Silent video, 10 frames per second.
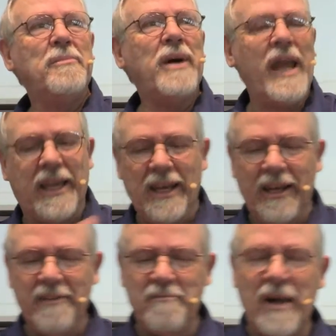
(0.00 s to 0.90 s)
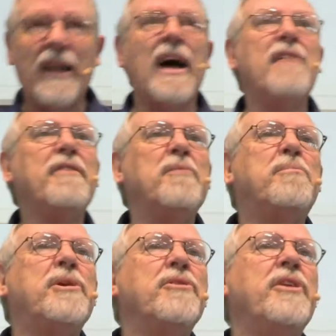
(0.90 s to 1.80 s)
but I can live my life in
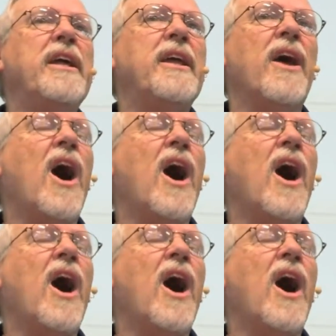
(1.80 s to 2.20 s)
purity and